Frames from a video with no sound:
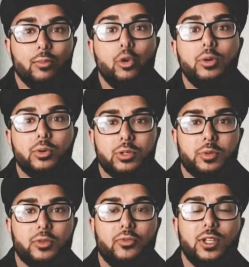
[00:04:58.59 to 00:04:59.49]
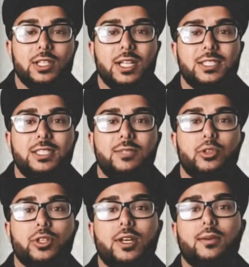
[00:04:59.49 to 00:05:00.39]
The movie was supposed to release last year,
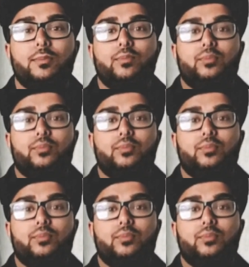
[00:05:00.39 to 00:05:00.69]
but they